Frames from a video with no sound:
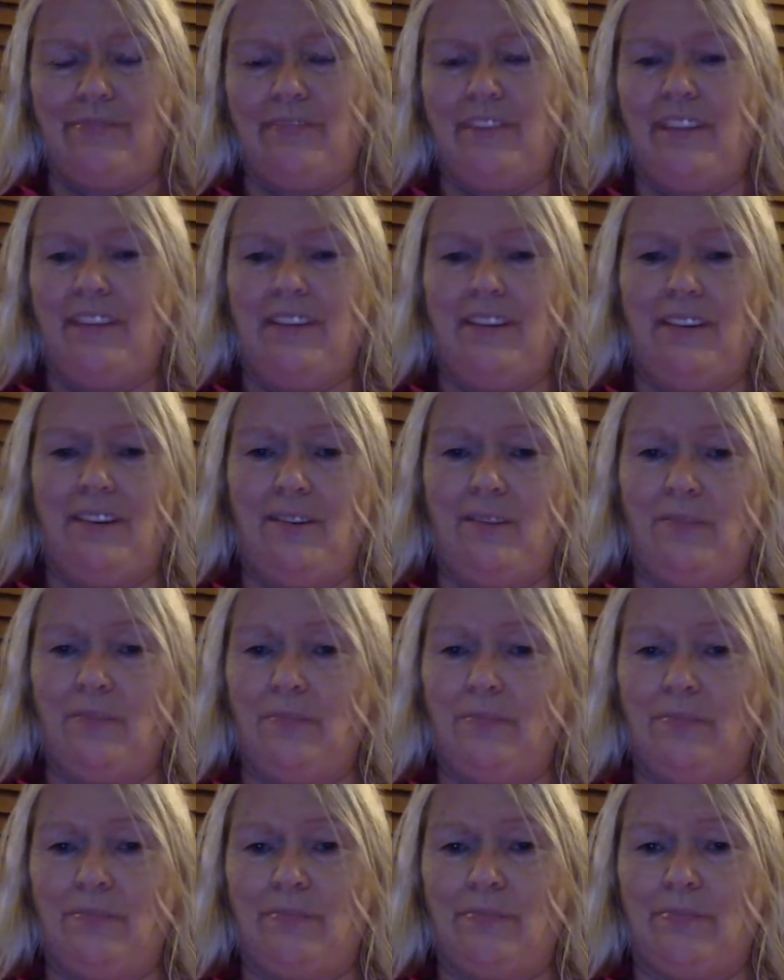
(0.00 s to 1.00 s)

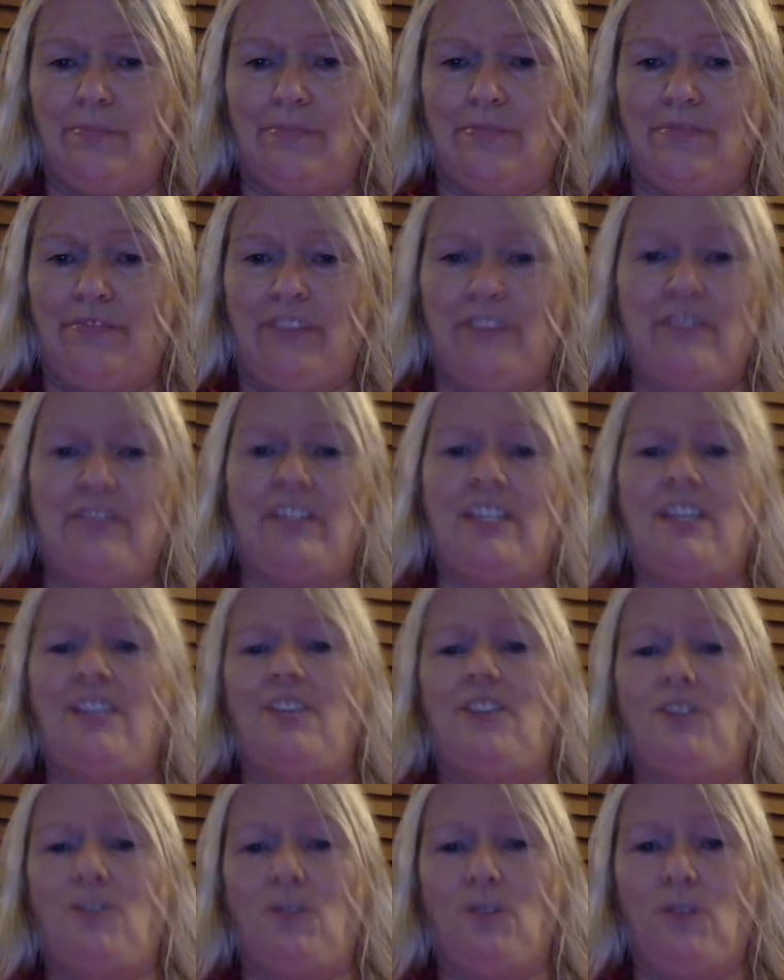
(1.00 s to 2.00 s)

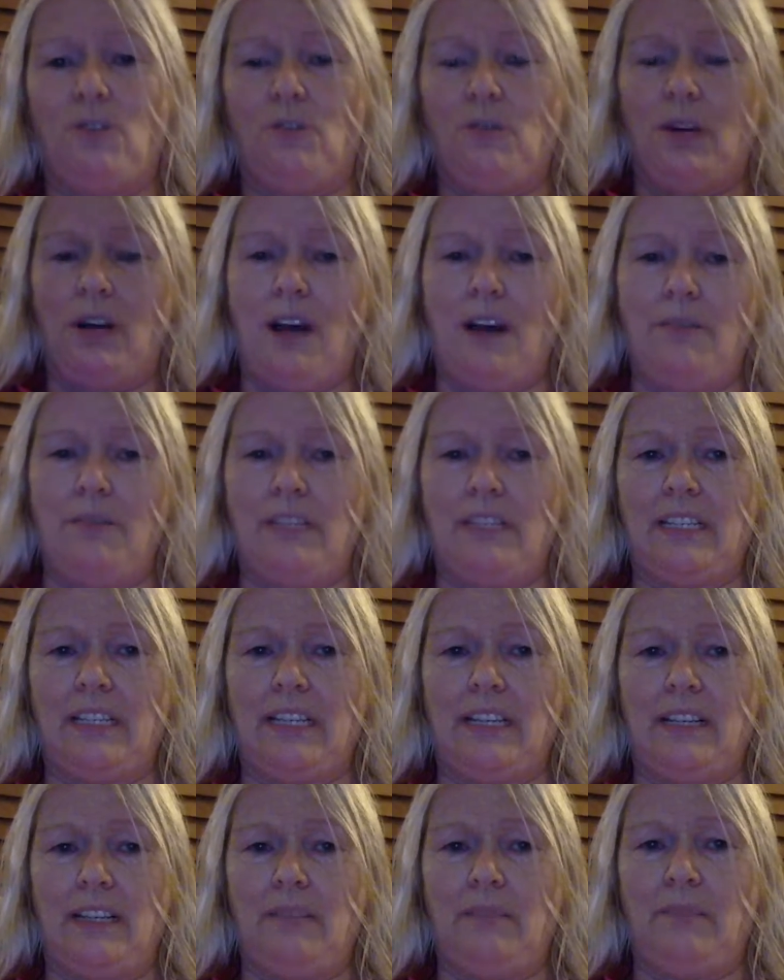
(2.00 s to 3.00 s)
15-year-old when I was a
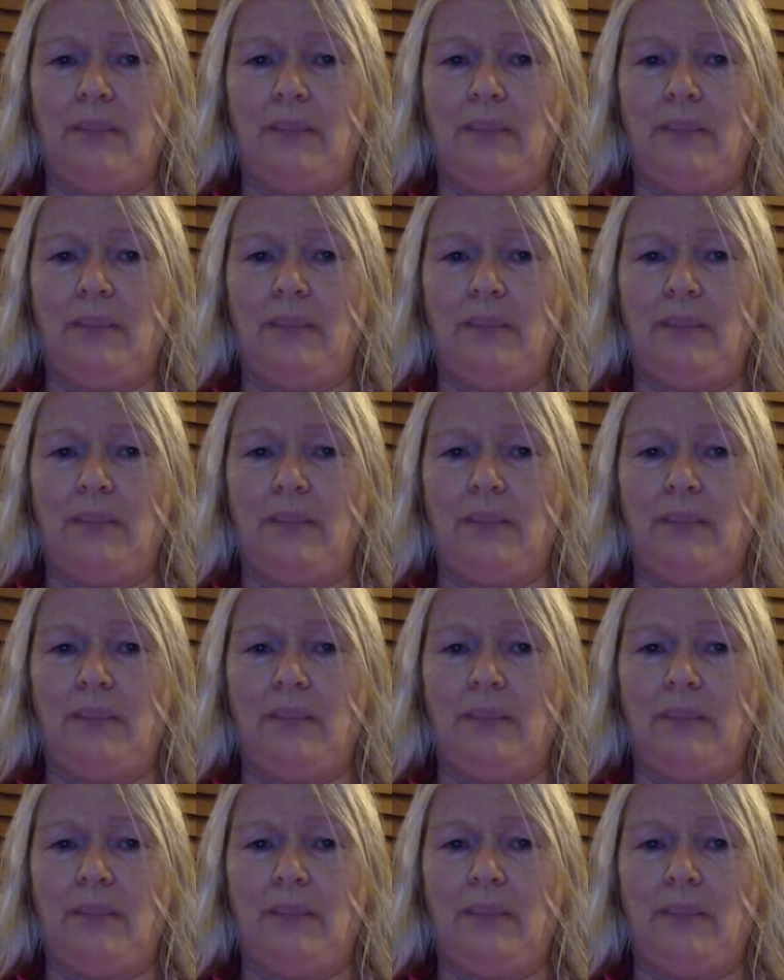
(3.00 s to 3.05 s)
kid.